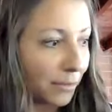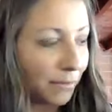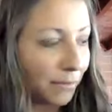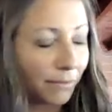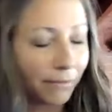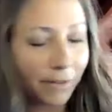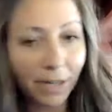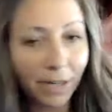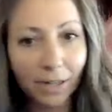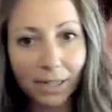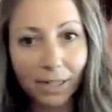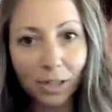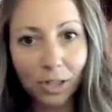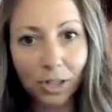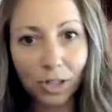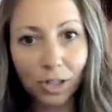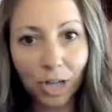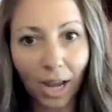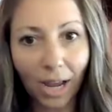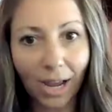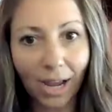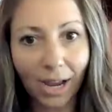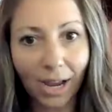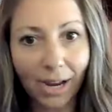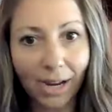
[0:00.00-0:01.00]
very
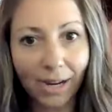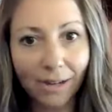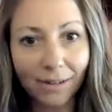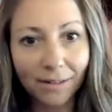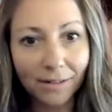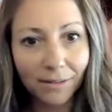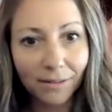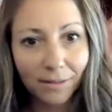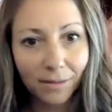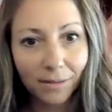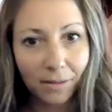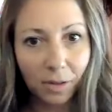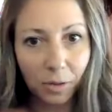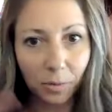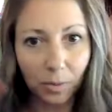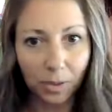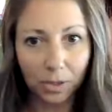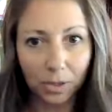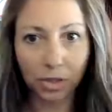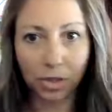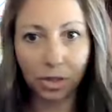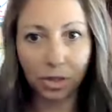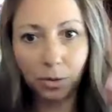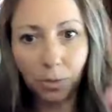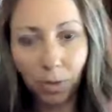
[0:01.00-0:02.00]
shy,
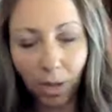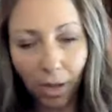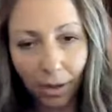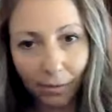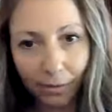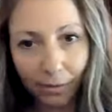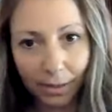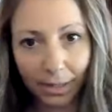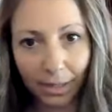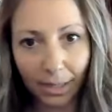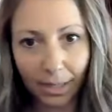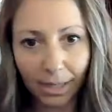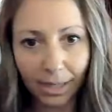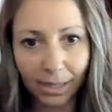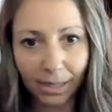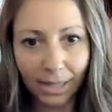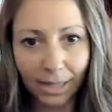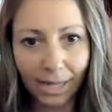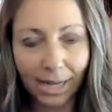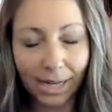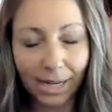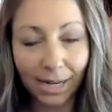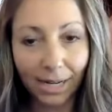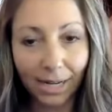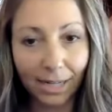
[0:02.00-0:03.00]
switched to all of a sudden
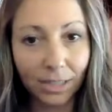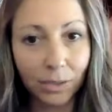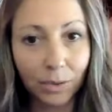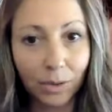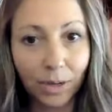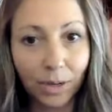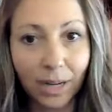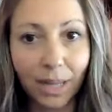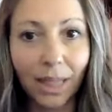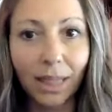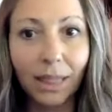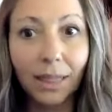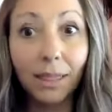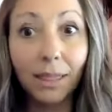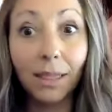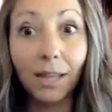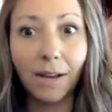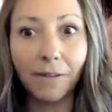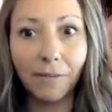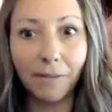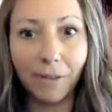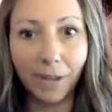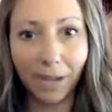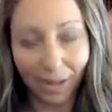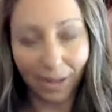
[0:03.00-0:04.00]
leaning into it and
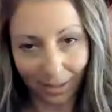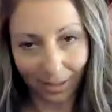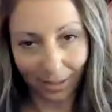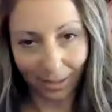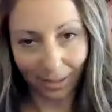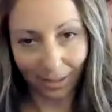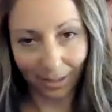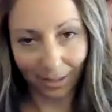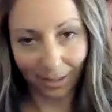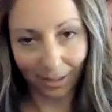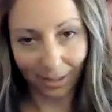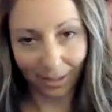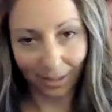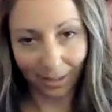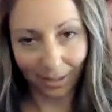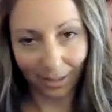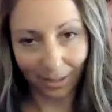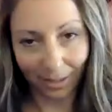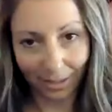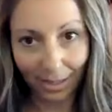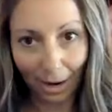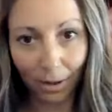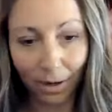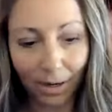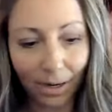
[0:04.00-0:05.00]
loving to
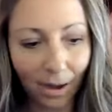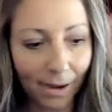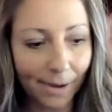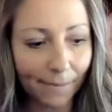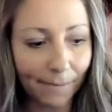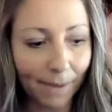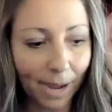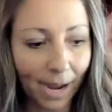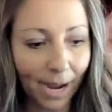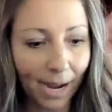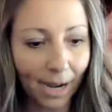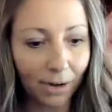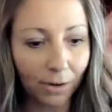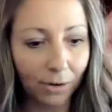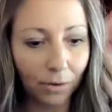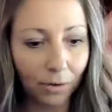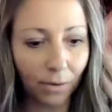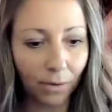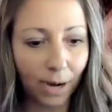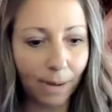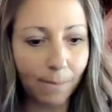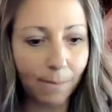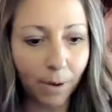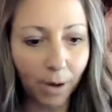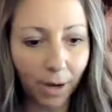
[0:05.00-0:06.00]
network. I
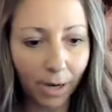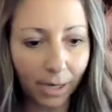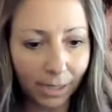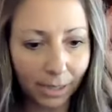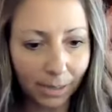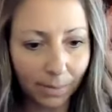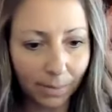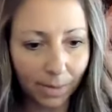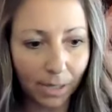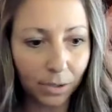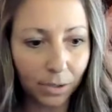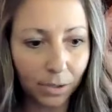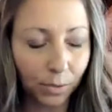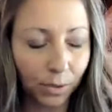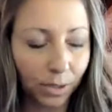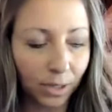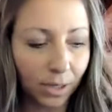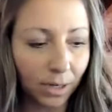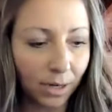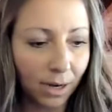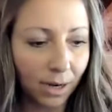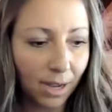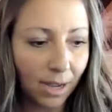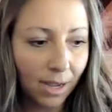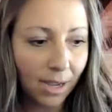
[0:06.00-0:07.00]
had a great boss,
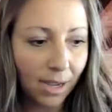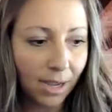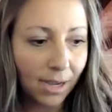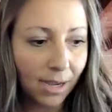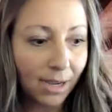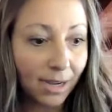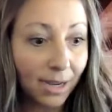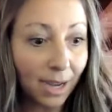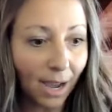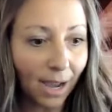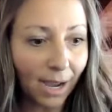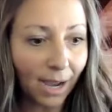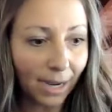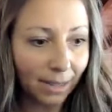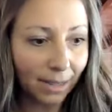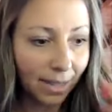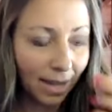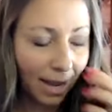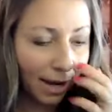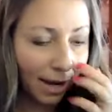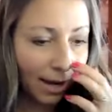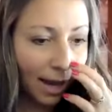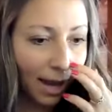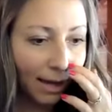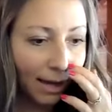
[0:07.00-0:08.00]
mentor,
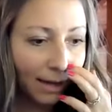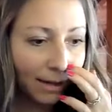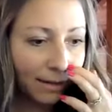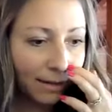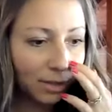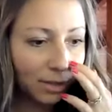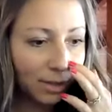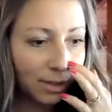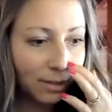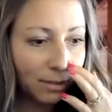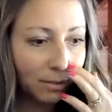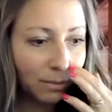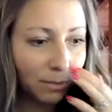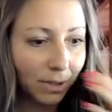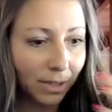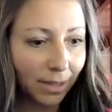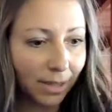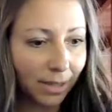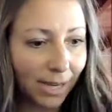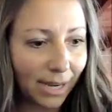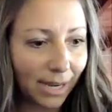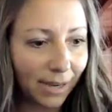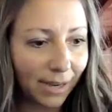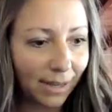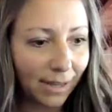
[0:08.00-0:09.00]
guide that kind of just
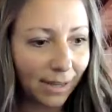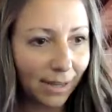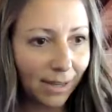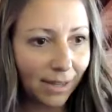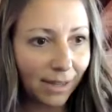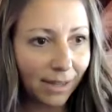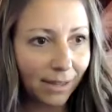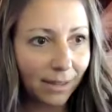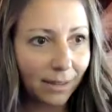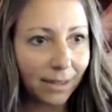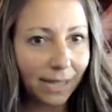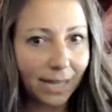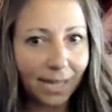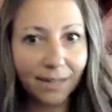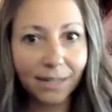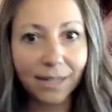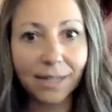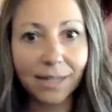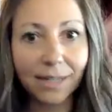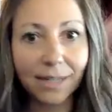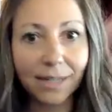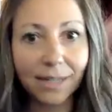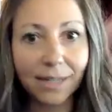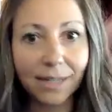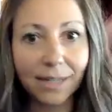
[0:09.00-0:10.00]
really leaned
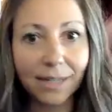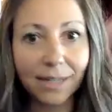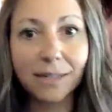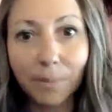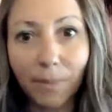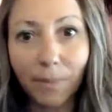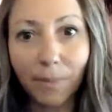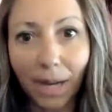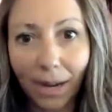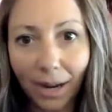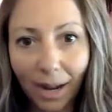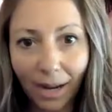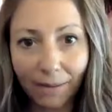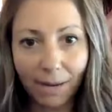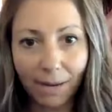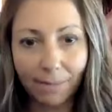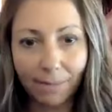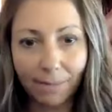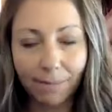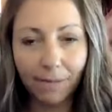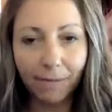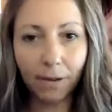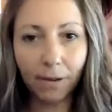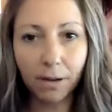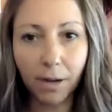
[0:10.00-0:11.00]
into me and made
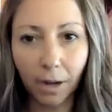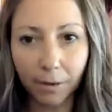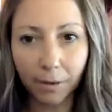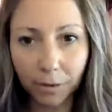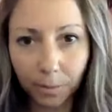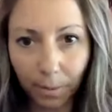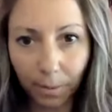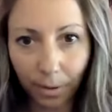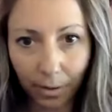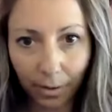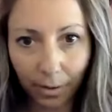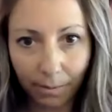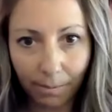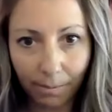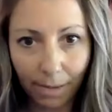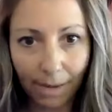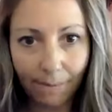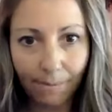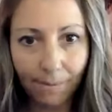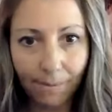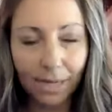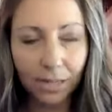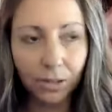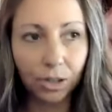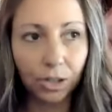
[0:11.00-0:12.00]
me feel comfortable and
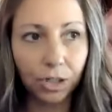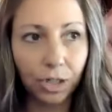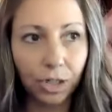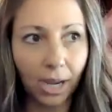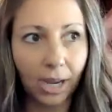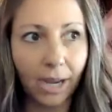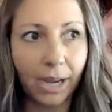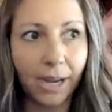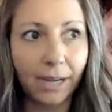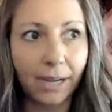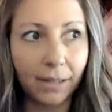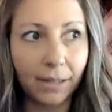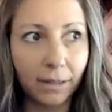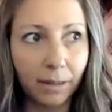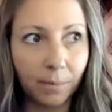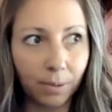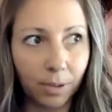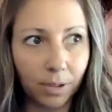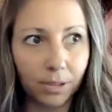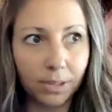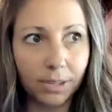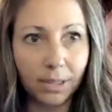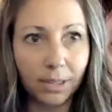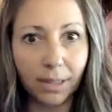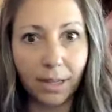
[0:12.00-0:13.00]
made me shine the
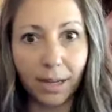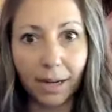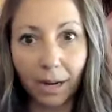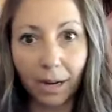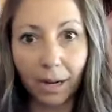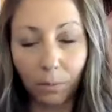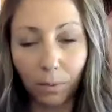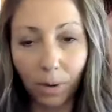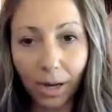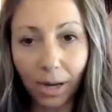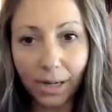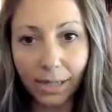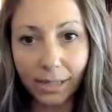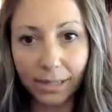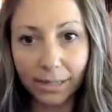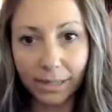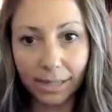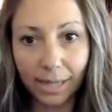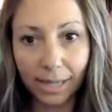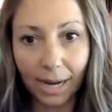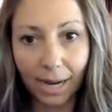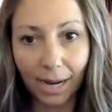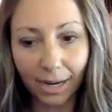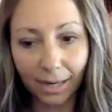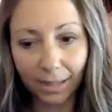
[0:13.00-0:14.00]
person that I was.
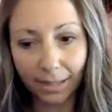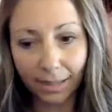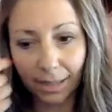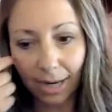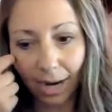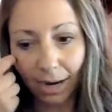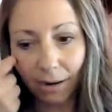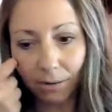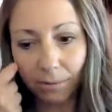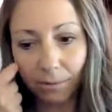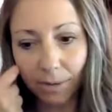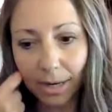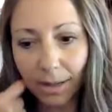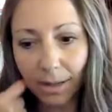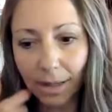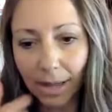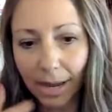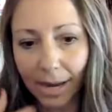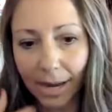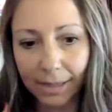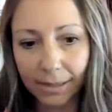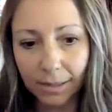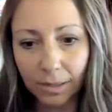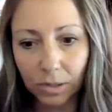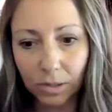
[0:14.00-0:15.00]
And I
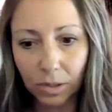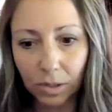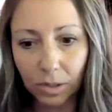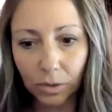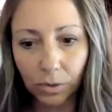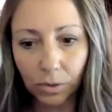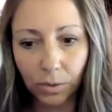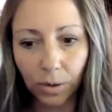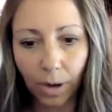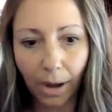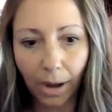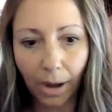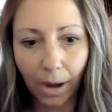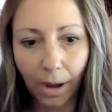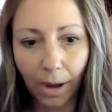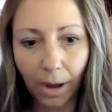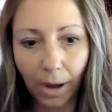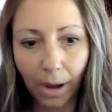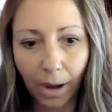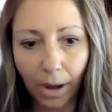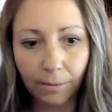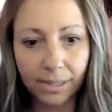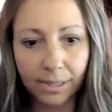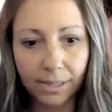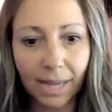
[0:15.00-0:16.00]
realized too, I
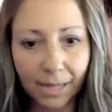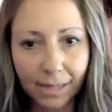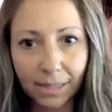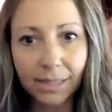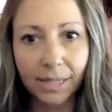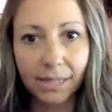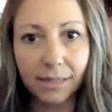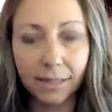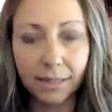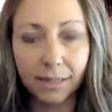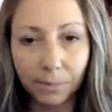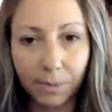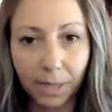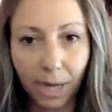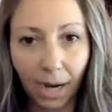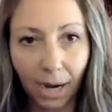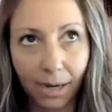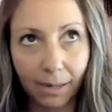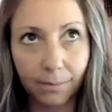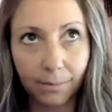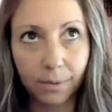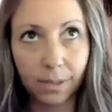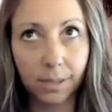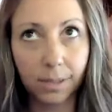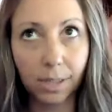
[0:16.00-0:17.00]
was hesitant
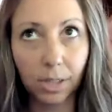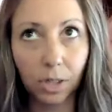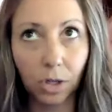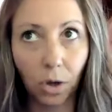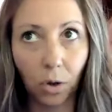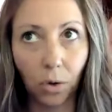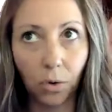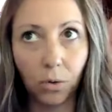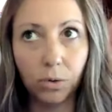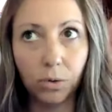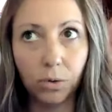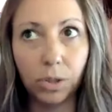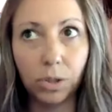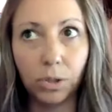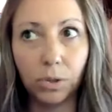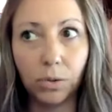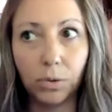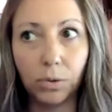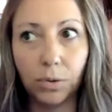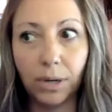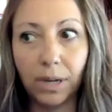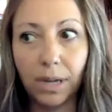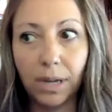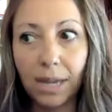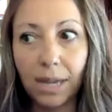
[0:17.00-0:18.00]
sometimes to go
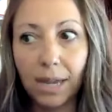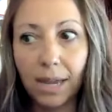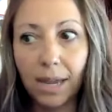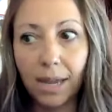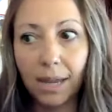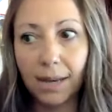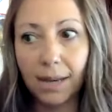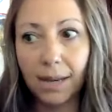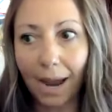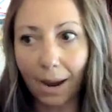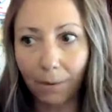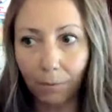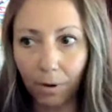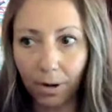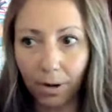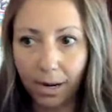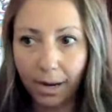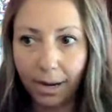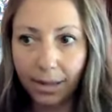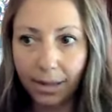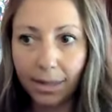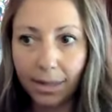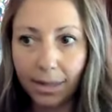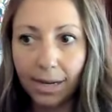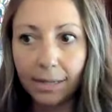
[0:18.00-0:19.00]
to
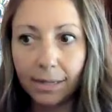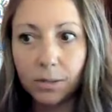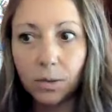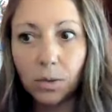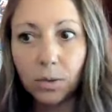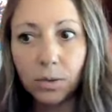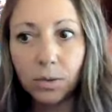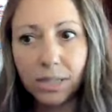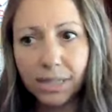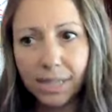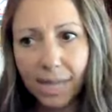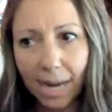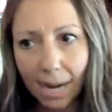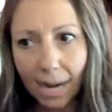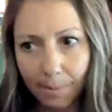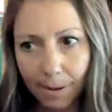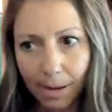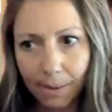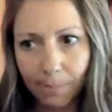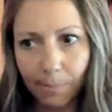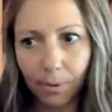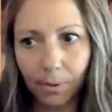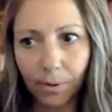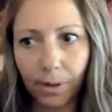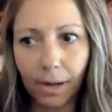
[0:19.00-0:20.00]
networking things or to take
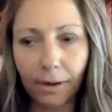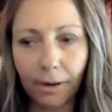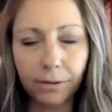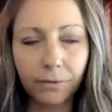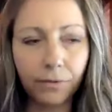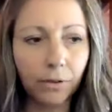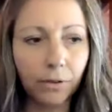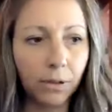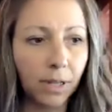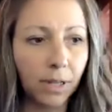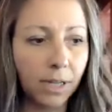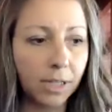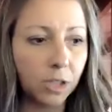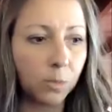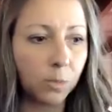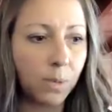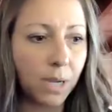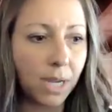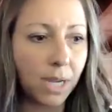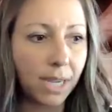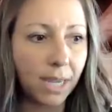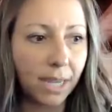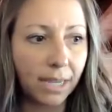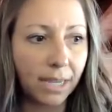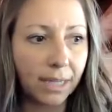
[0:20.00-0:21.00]
people out for lunch,
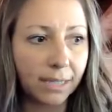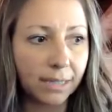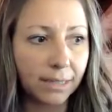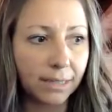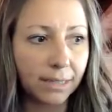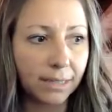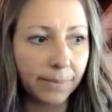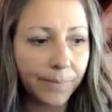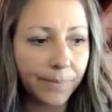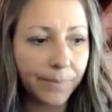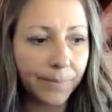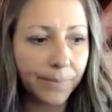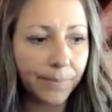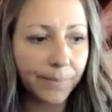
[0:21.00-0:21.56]
because